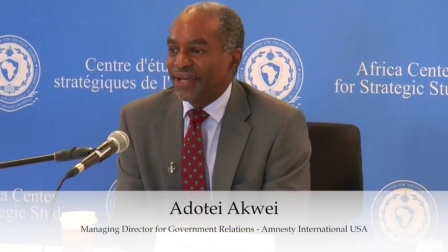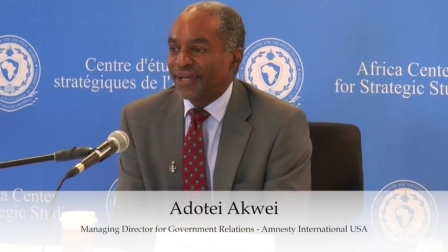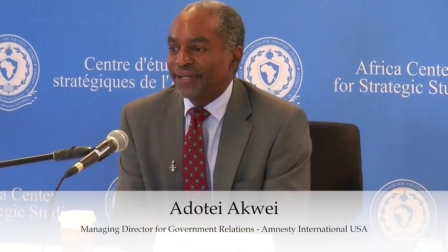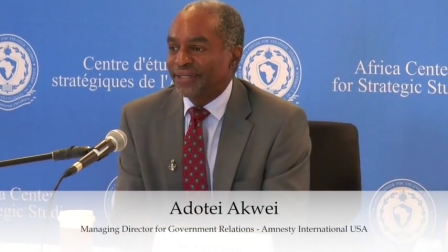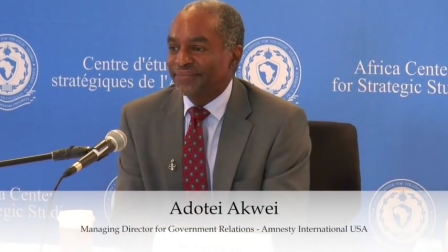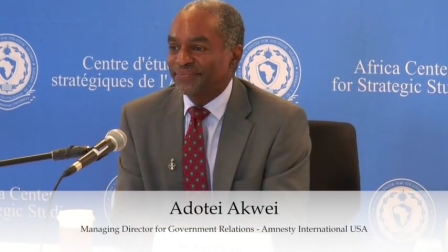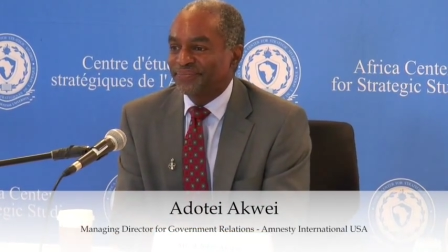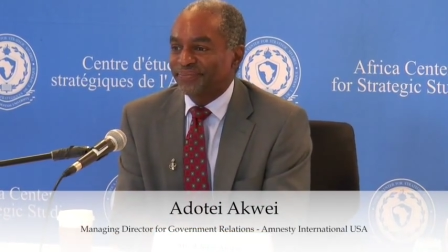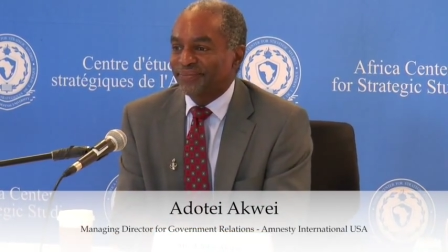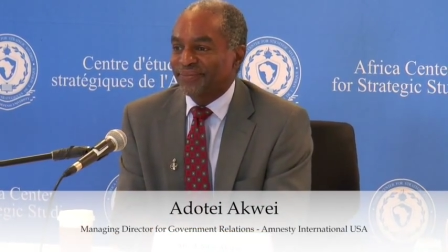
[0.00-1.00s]

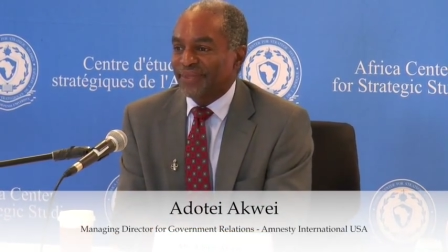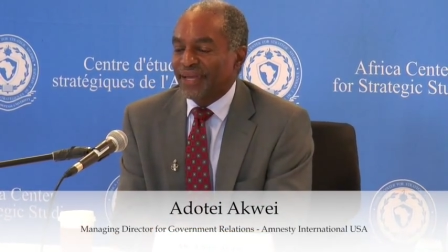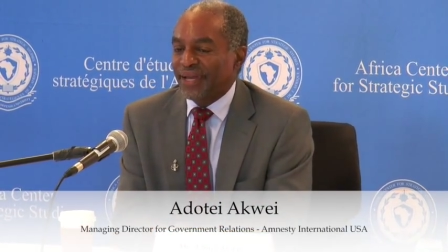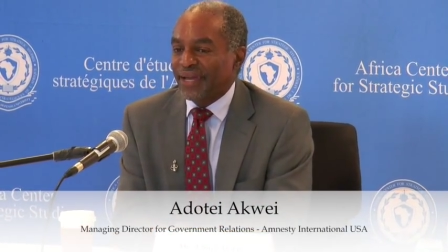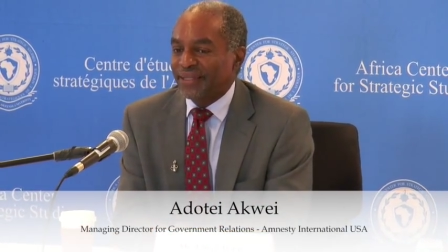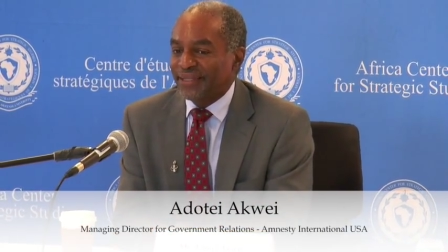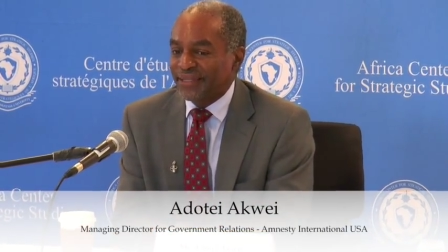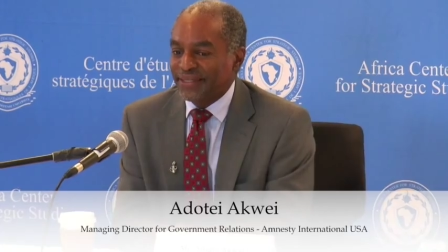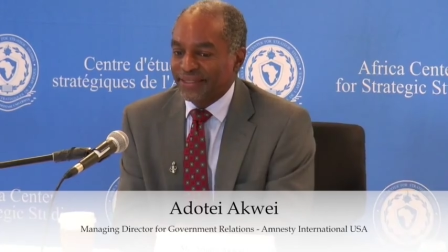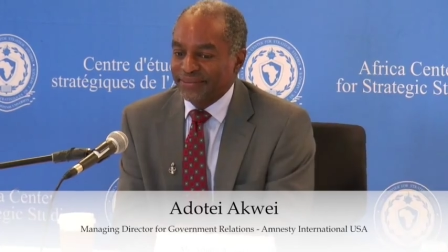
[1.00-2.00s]
Um, I
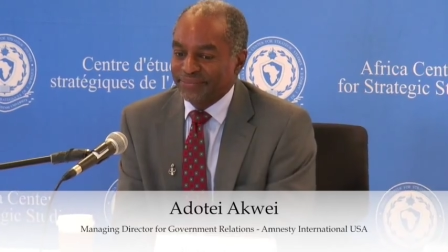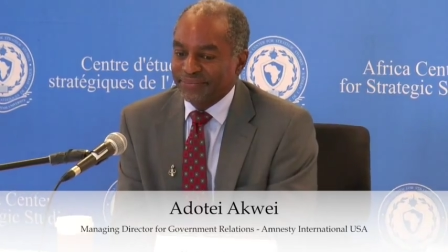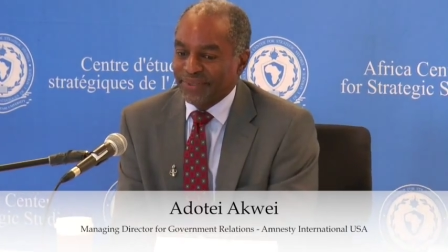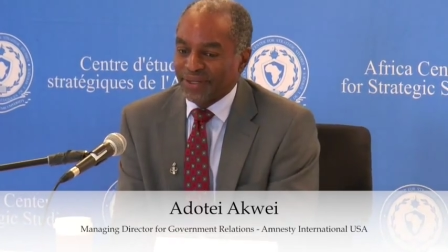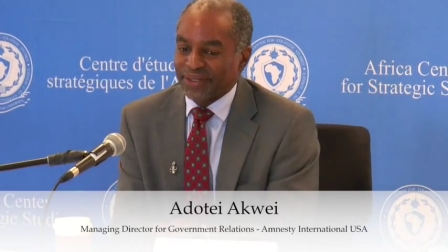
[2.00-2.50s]
think, um,